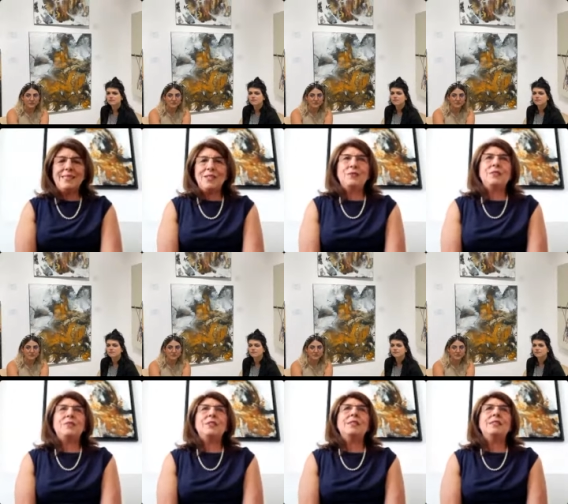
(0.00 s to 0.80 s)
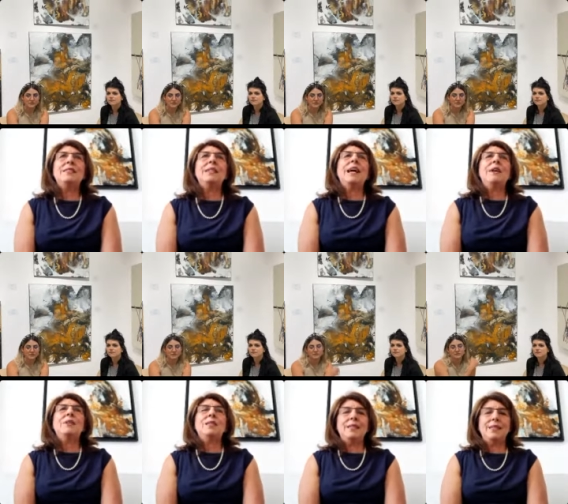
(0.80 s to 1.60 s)
of
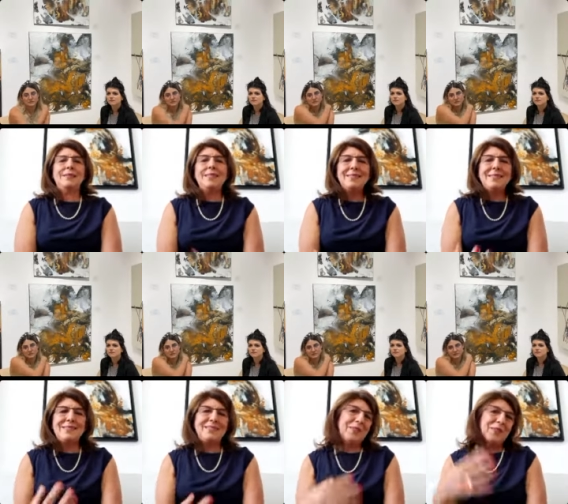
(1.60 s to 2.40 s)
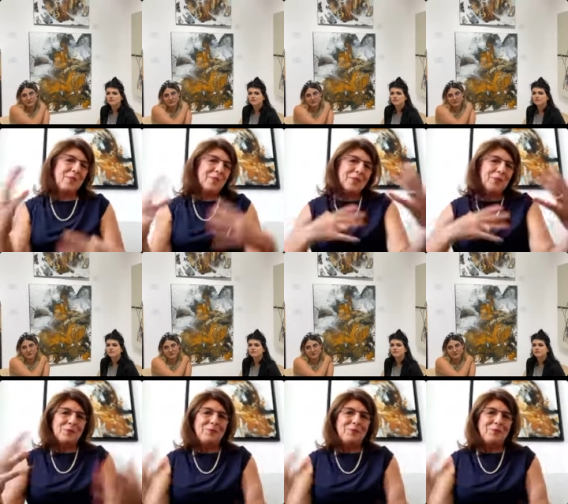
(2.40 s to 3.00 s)
our existence, you know. So